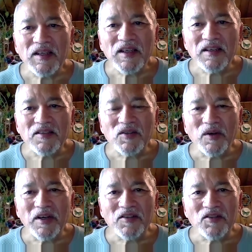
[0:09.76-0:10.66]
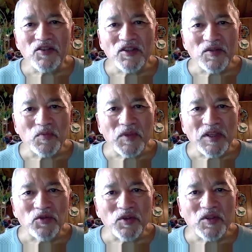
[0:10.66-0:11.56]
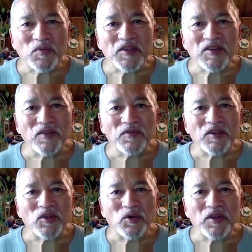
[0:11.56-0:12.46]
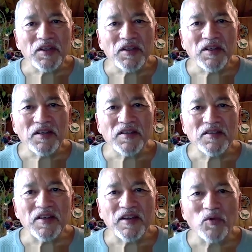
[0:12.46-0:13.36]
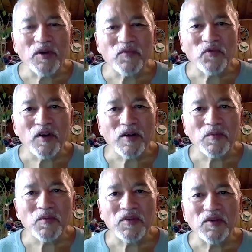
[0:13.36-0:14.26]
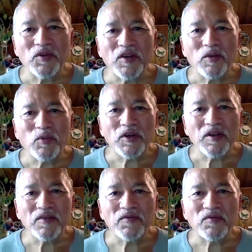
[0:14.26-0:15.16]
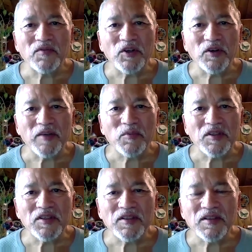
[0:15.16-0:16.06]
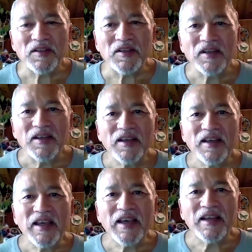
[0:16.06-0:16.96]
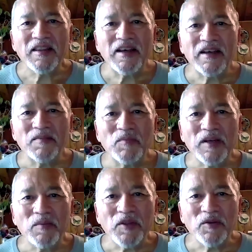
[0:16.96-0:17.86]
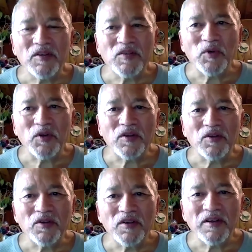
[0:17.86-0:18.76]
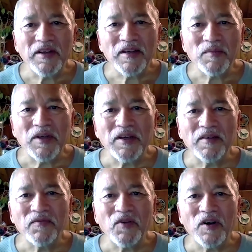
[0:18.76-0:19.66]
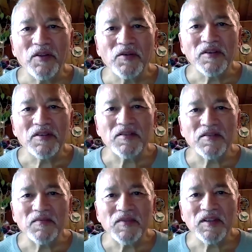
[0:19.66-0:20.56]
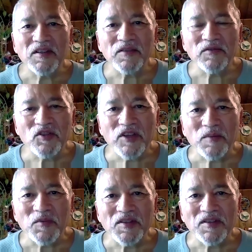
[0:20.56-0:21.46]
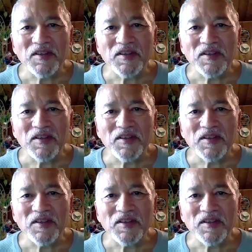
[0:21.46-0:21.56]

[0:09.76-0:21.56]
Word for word: So I just introduced myself in Cree, saying where I'm from, northern Alberta, near Edmonton, and that my mother is Bertha Dora and my father is Clifford James.